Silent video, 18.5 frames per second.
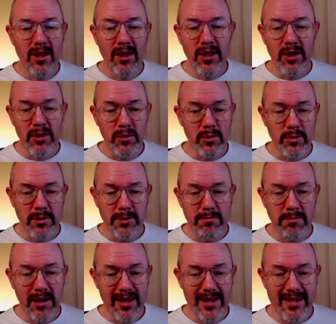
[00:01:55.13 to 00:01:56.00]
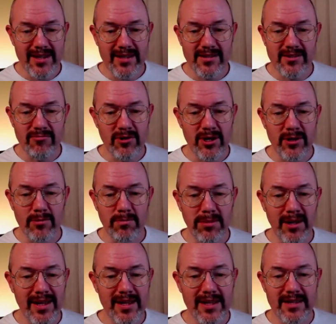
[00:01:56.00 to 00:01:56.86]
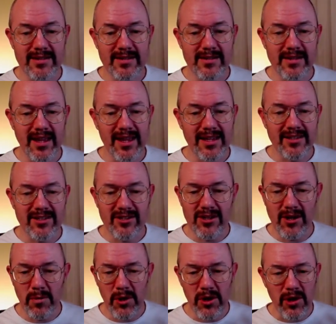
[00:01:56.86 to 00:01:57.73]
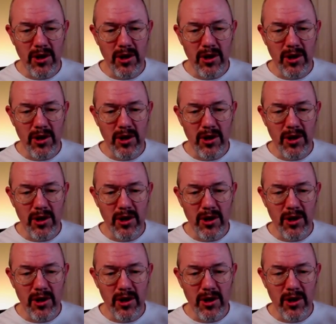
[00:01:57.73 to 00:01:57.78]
and all the players, real players, and so on.